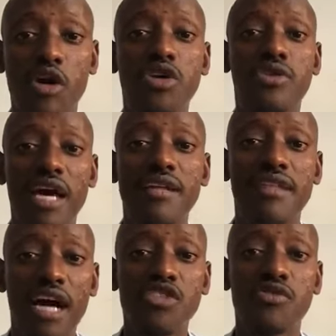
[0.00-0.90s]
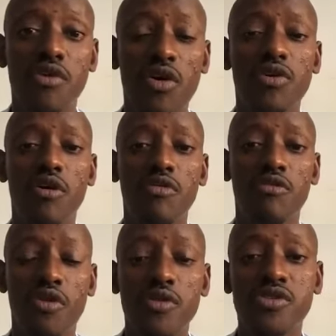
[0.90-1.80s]
are going to land in the hands of the
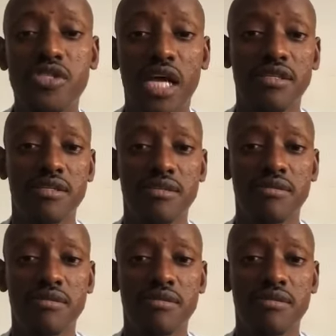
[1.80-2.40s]
fraudsters.